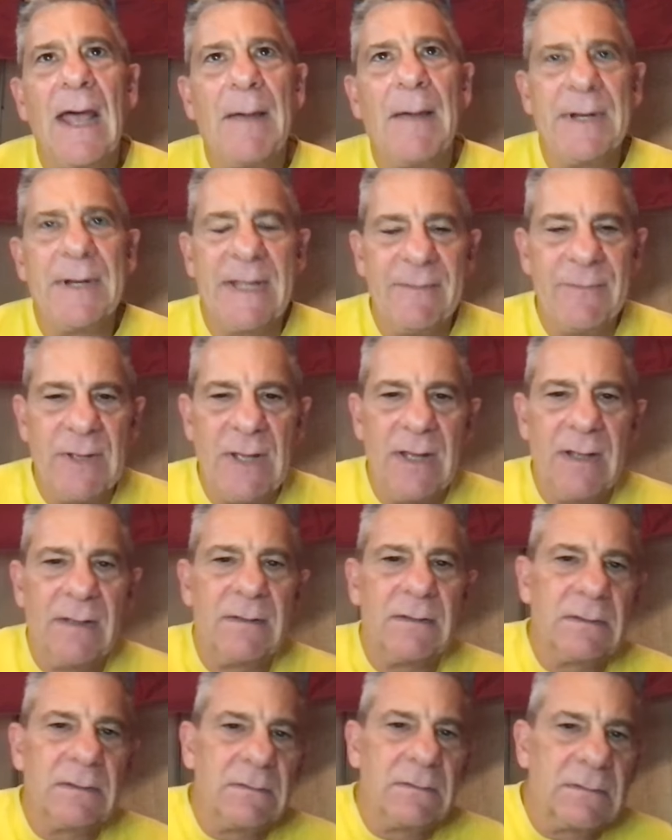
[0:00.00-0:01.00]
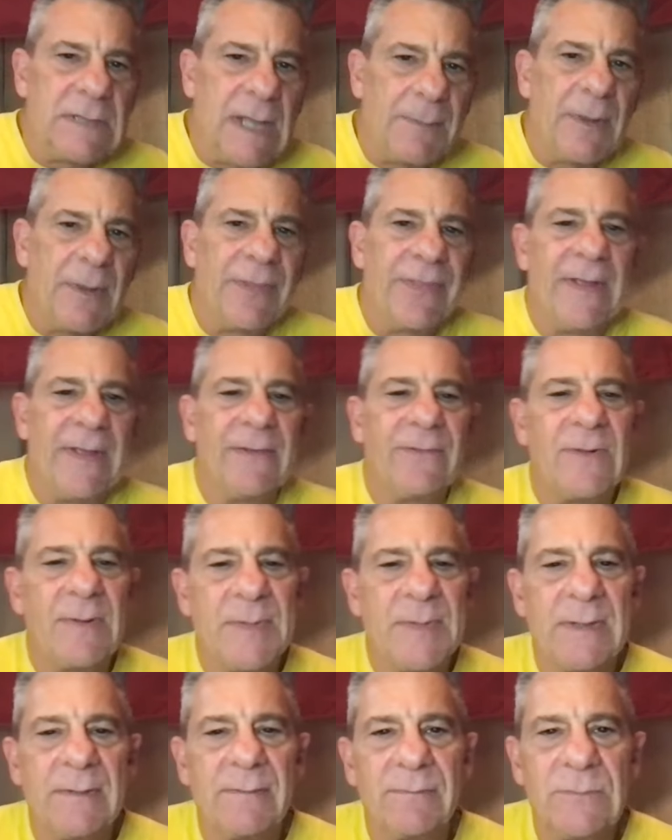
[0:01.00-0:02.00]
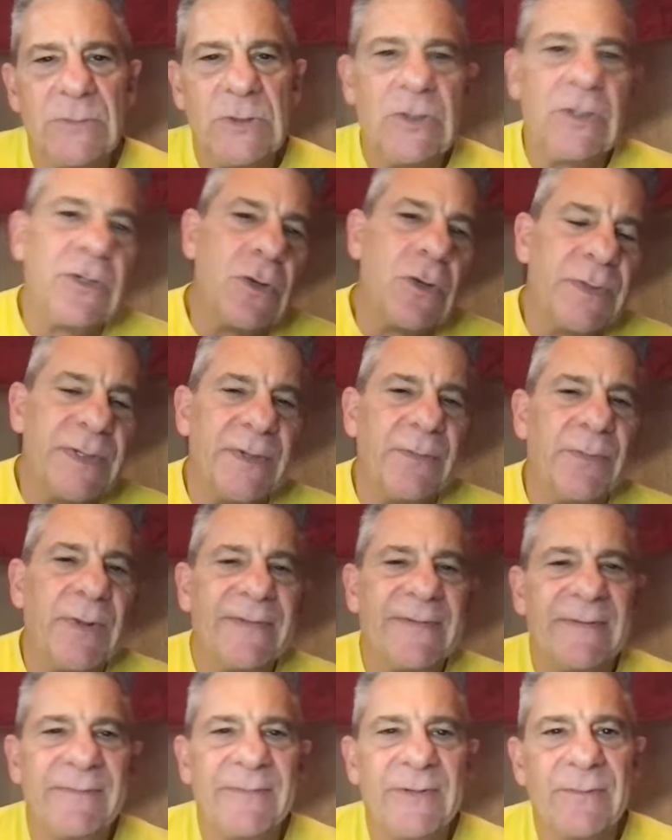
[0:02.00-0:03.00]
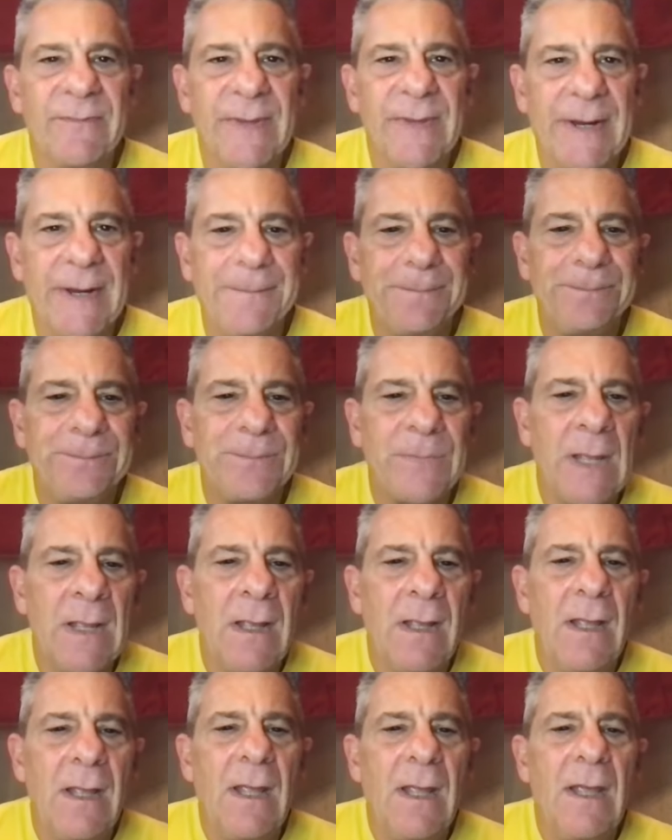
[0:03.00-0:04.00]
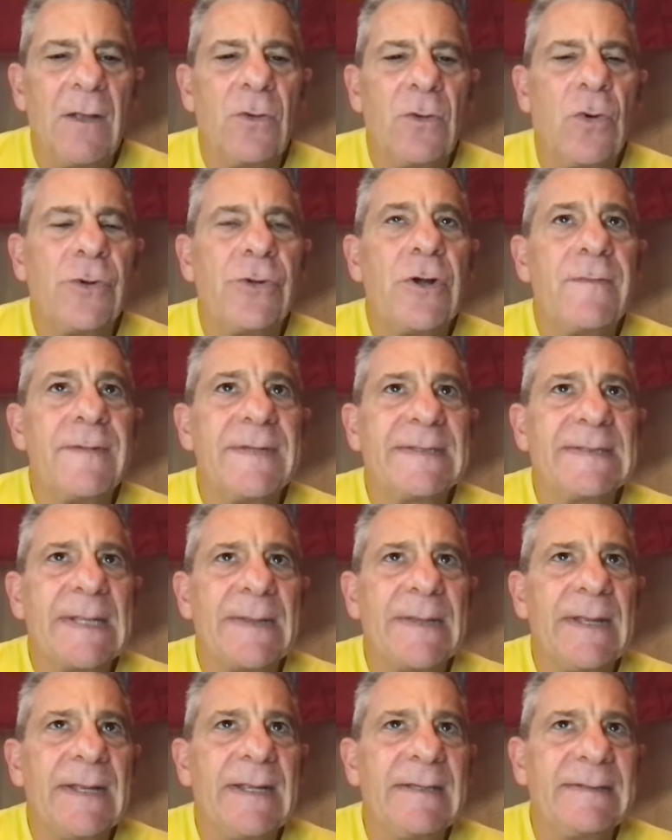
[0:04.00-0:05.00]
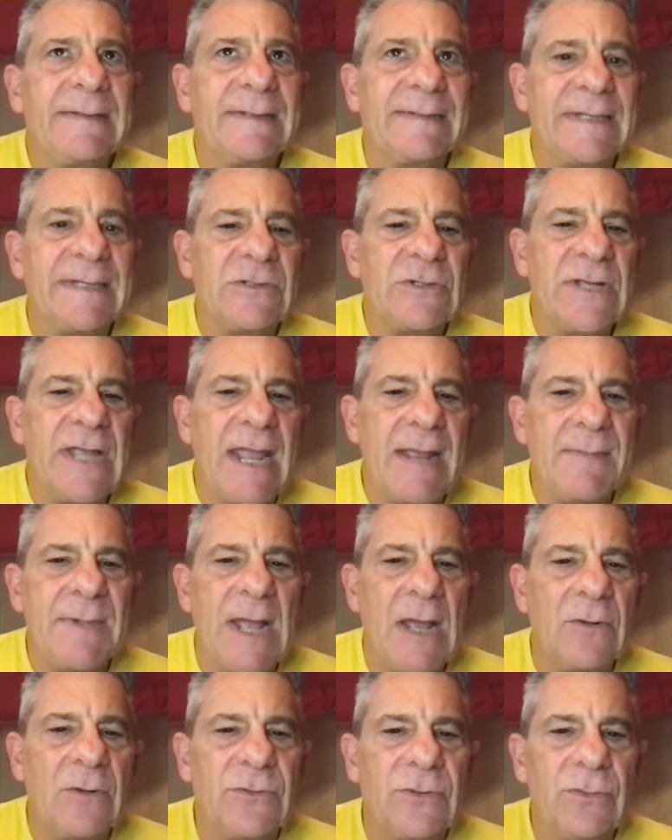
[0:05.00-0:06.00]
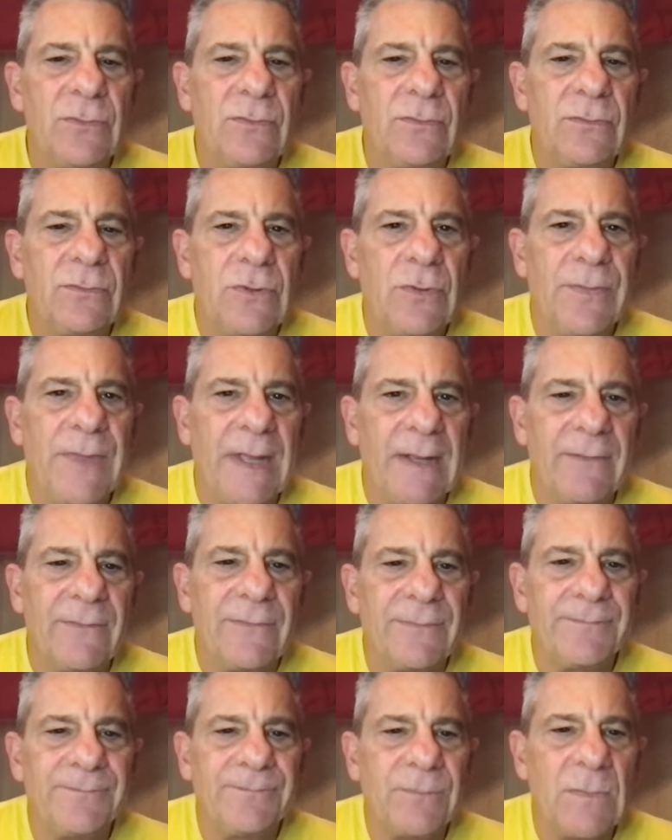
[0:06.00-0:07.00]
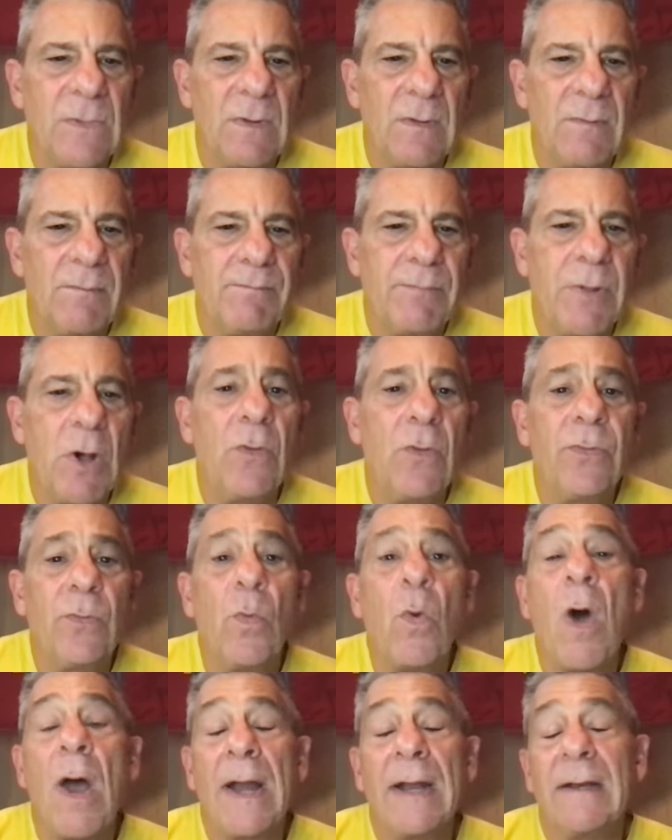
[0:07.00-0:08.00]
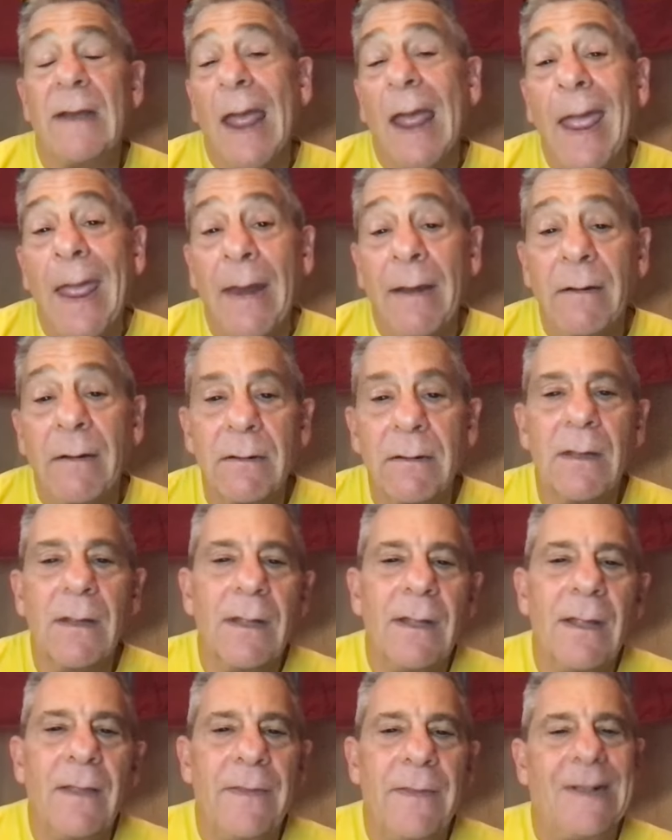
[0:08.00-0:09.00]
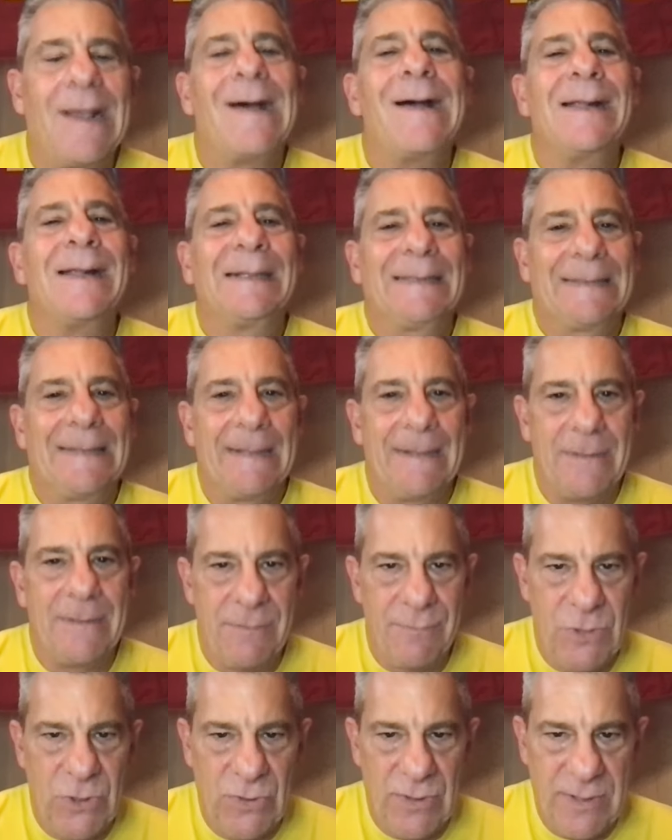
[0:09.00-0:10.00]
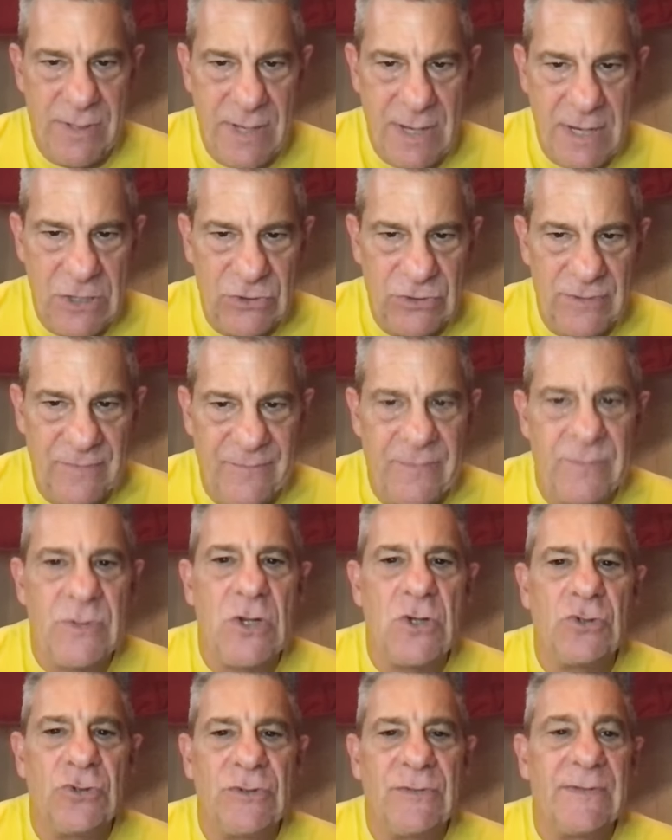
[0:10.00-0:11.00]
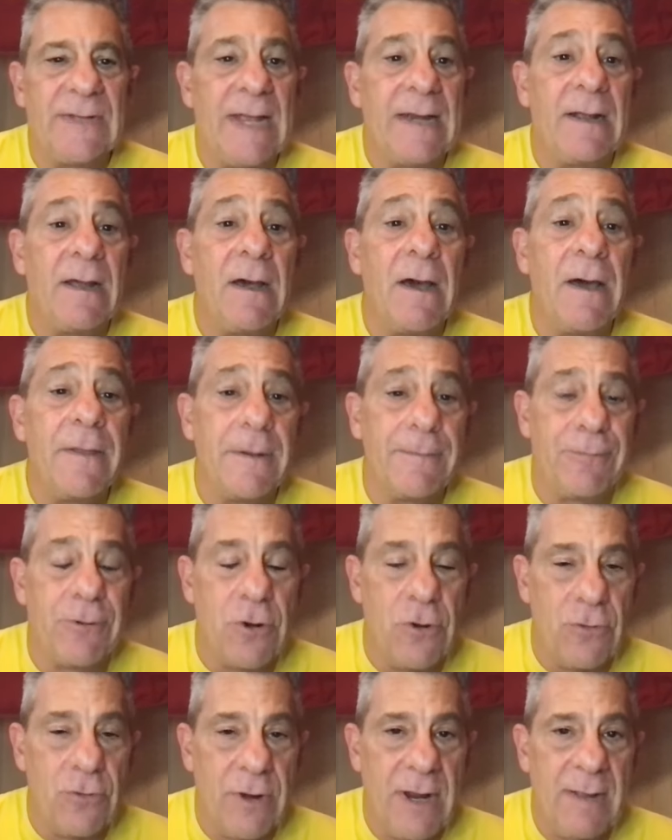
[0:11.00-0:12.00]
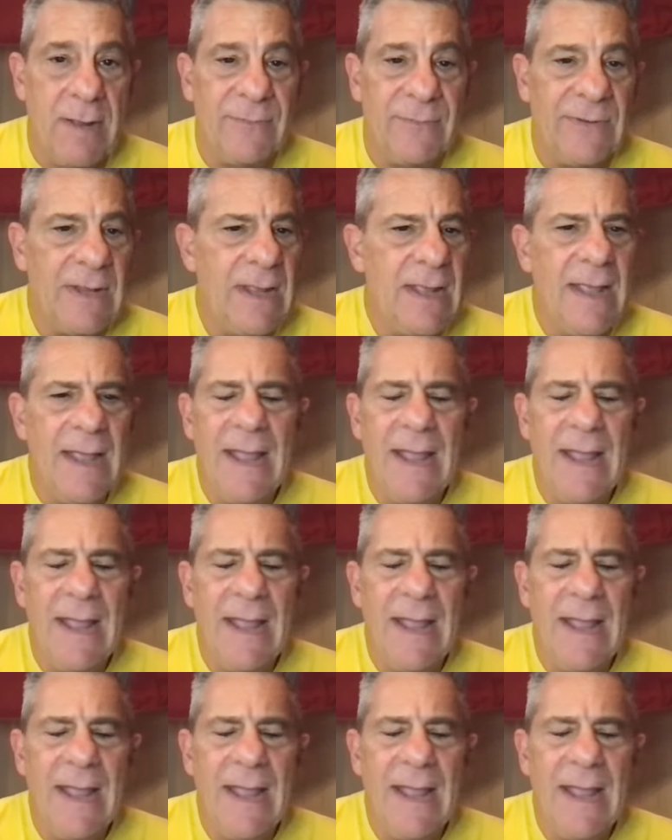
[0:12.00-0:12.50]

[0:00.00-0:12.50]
I'm going to give you a couple things from it. You can go read the rest of it over there. Cordova said that his decision came down to two things. Both wanting to end the constant communication from coaches at other programs